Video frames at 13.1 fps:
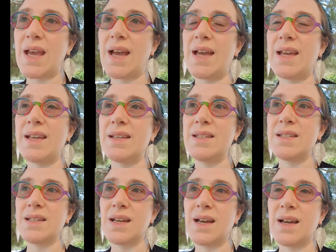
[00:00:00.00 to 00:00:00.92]

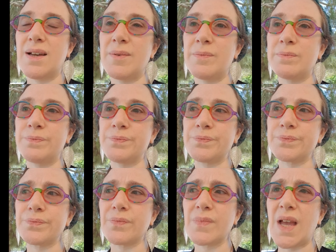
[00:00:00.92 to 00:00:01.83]
And
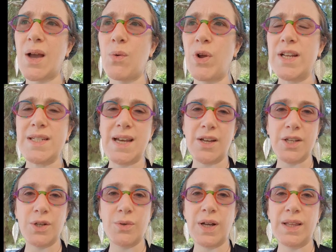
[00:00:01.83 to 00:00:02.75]
I want to tell
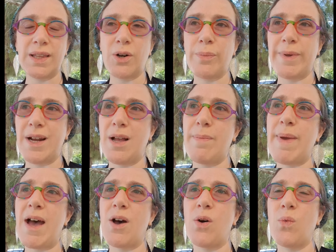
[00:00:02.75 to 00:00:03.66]
you a little bit
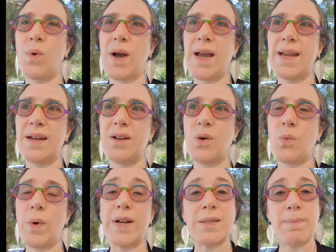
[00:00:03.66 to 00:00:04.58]
about what
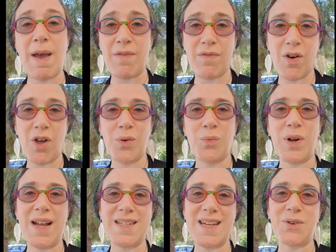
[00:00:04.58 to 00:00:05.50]
is my fault and
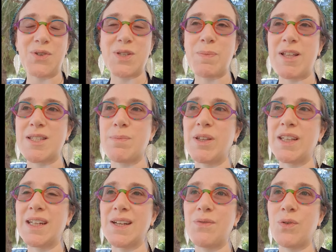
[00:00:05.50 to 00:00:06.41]
what I take
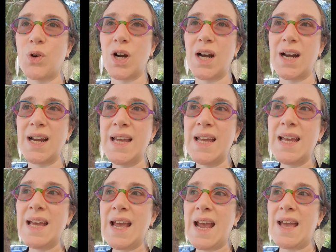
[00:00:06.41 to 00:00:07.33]
responsibility for,
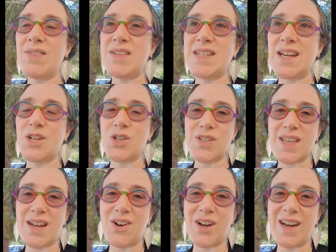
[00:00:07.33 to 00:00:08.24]
and the dangers
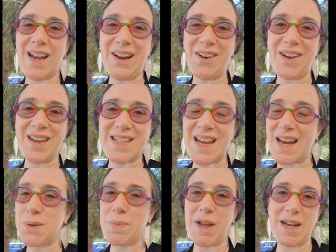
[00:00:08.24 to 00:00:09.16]
that are inherent
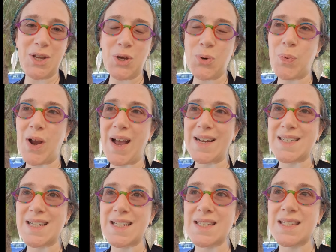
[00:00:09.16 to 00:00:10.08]
to anybody who
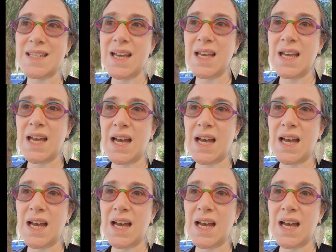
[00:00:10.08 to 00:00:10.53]
practice